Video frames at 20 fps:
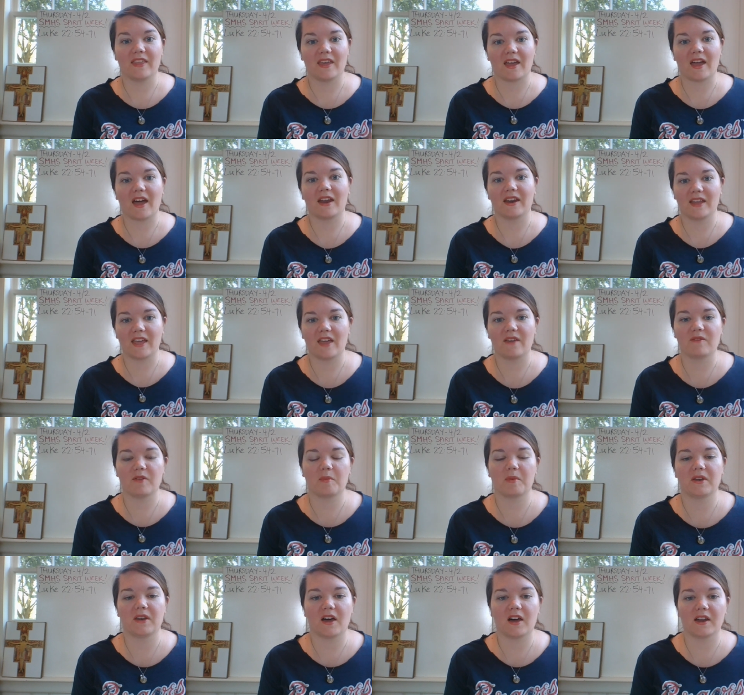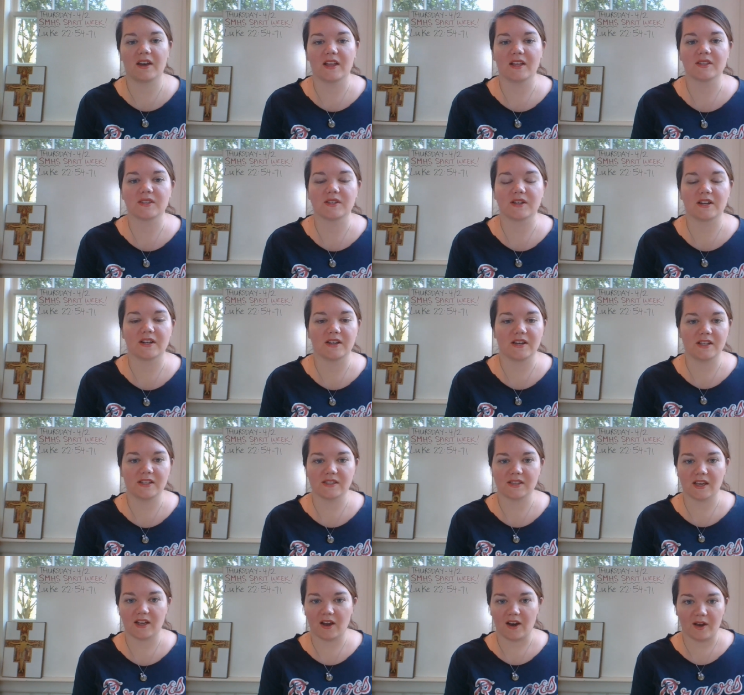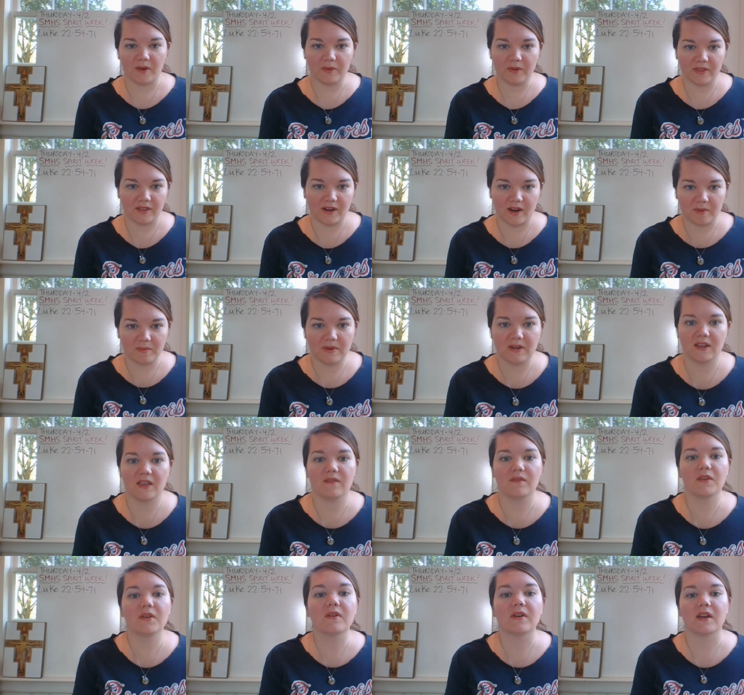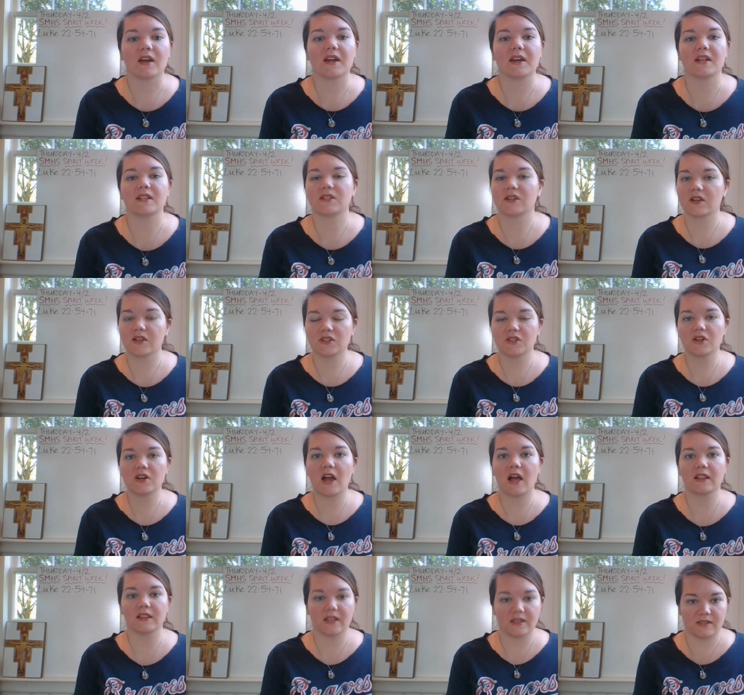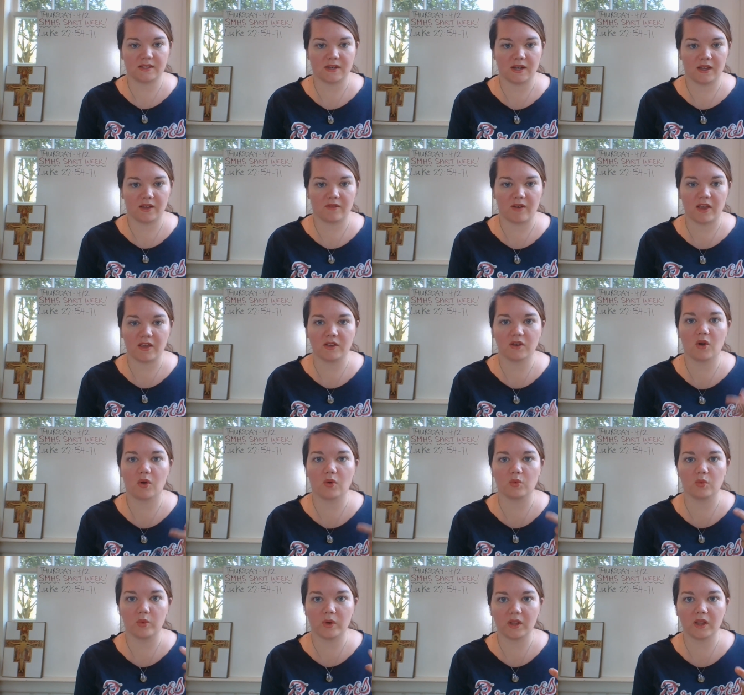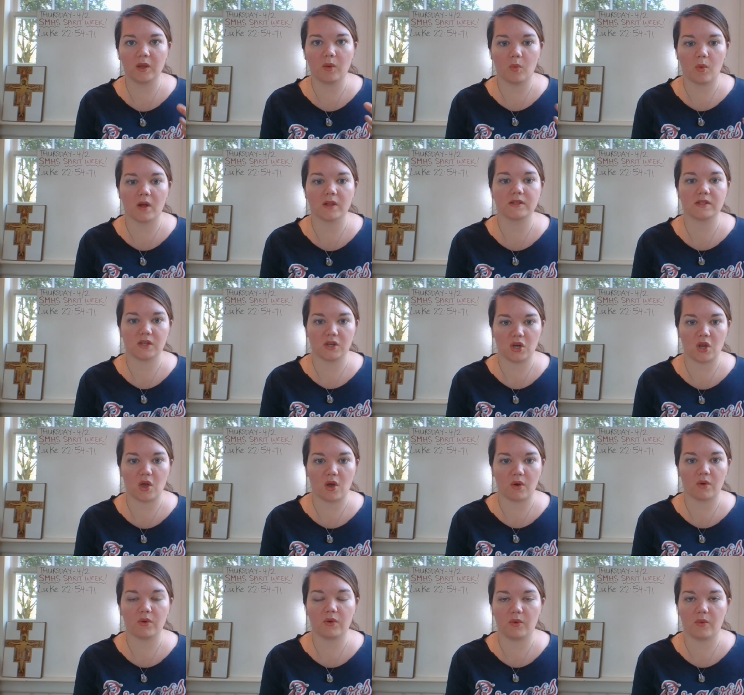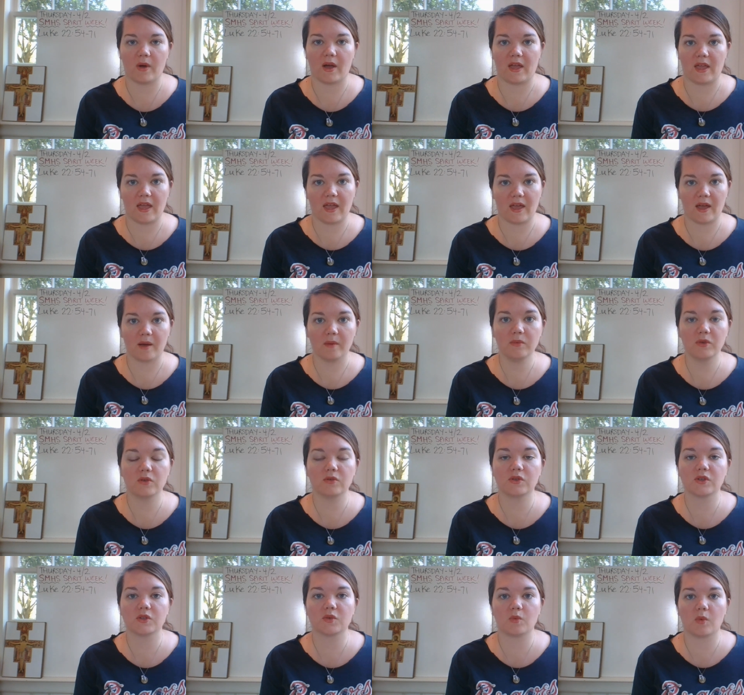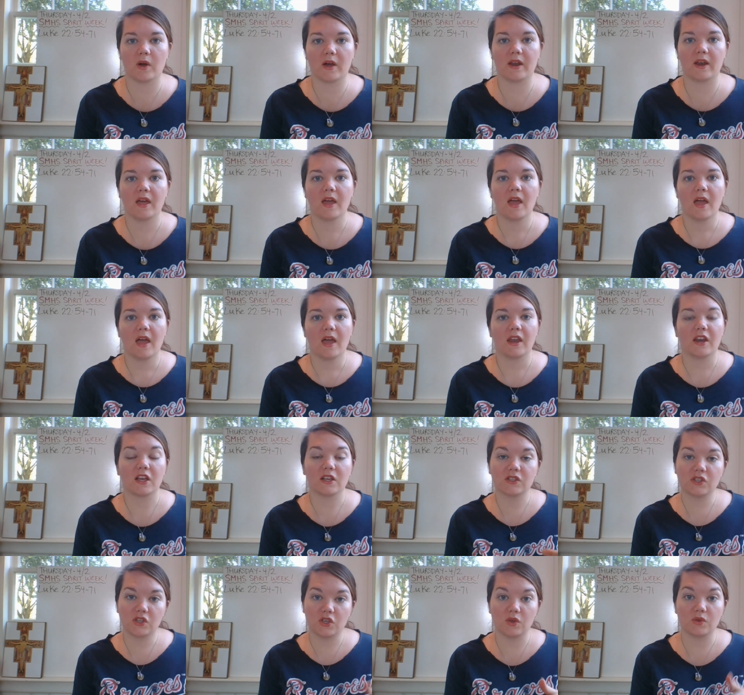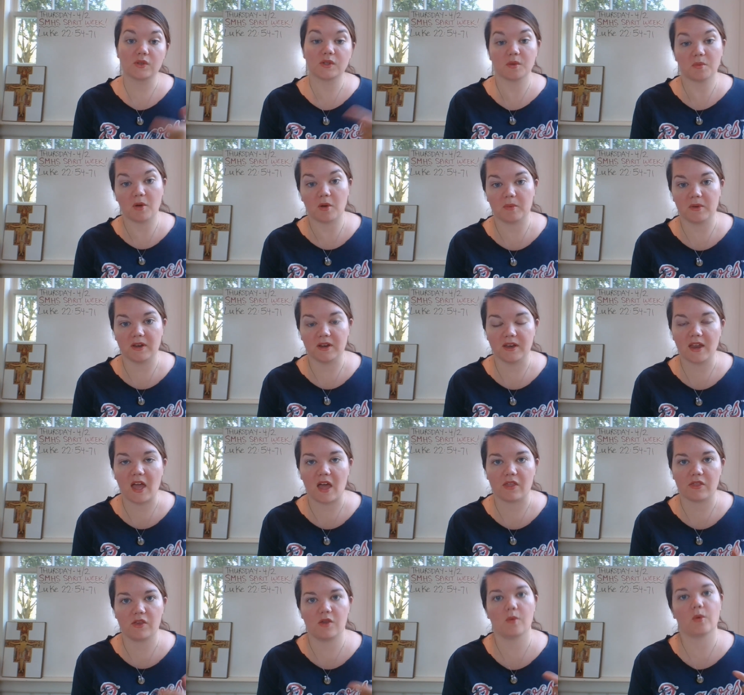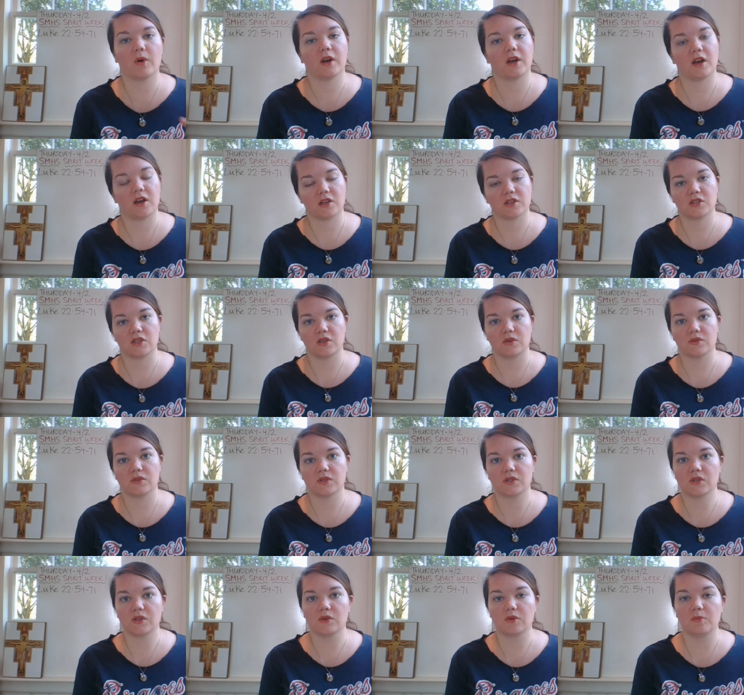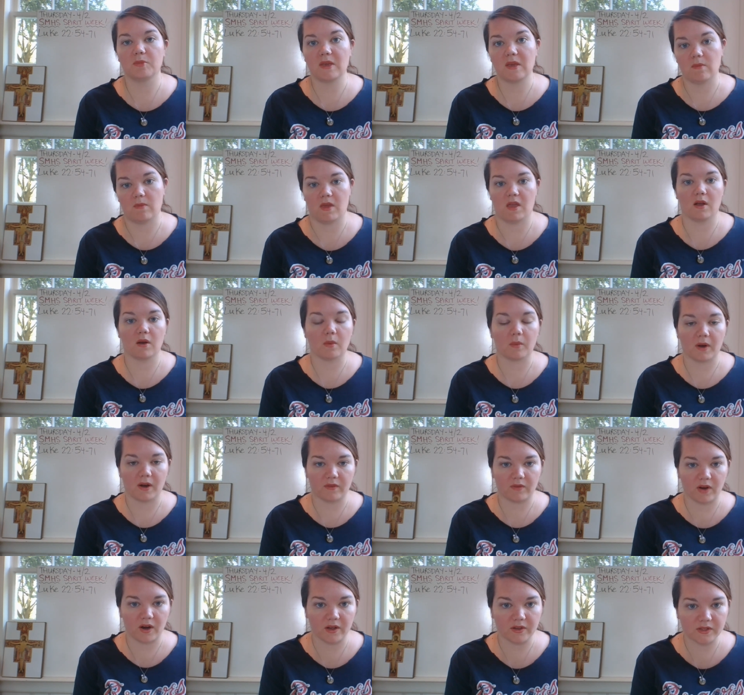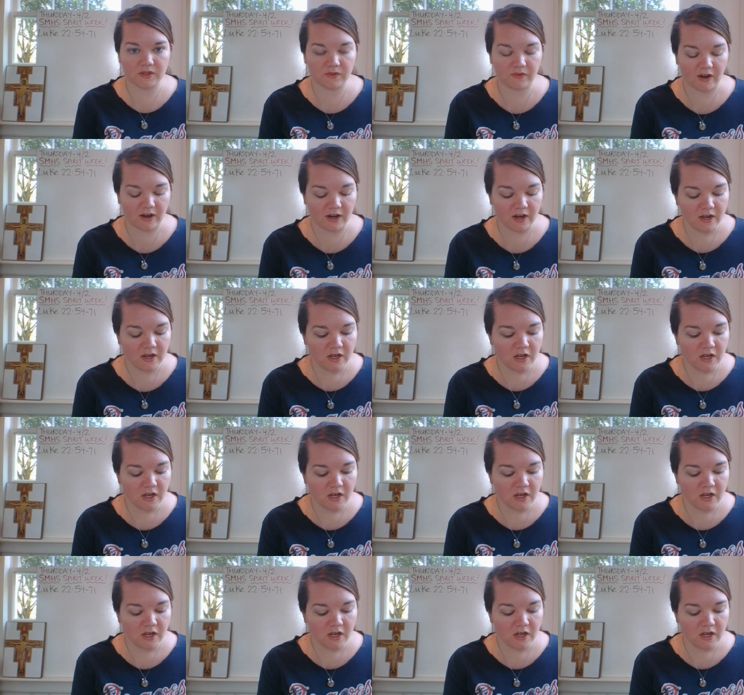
They kind of gave him a non answer, and he's like, all right, well, then I'm going to give you a non answer because you're not listening, right? You don't really want to know who I am. You just want an excuse to put me to death. You want an excuse to beat me or whatever else, right?